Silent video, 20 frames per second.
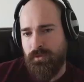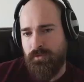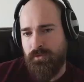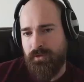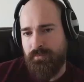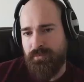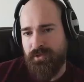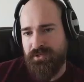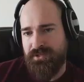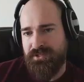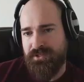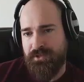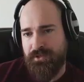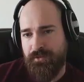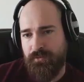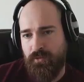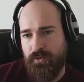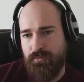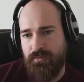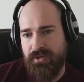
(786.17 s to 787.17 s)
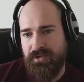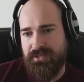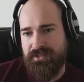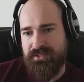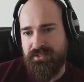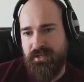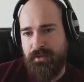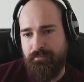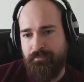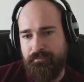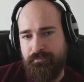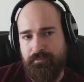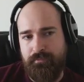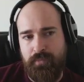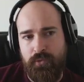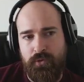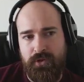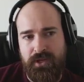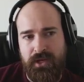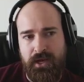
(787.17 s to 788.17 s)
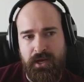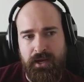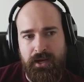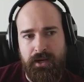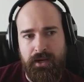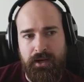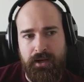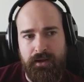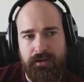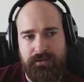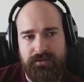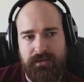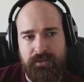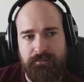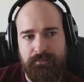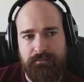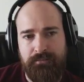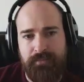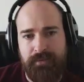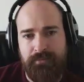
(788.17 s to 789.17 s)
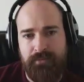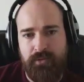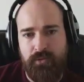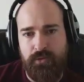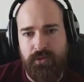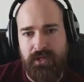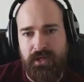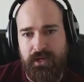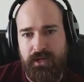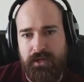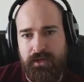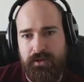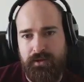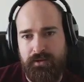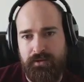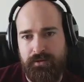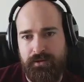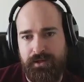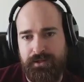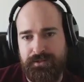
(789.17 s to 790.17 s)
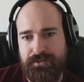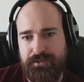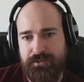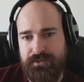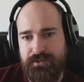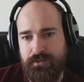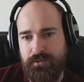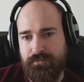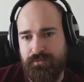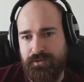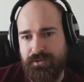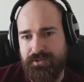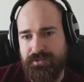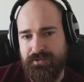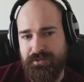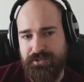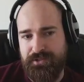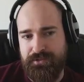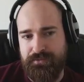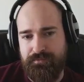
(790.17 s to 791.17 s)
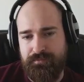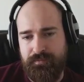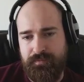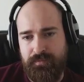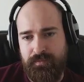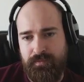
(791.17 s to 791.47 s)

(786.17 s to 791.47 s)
Great Britain's declared war upon Tapuya. Tap All right, so he's going for this region.